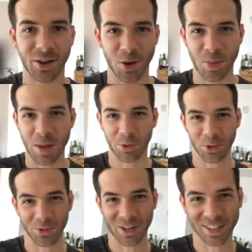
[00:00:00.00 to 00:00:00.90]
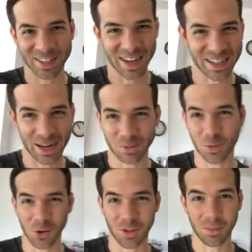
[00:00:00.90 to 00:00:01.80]
there are people who have done 10 times
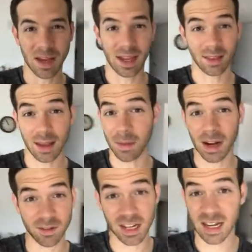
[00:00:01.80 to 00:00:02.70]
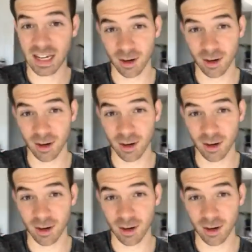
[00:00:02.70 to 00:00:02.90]
more than me. They might have 10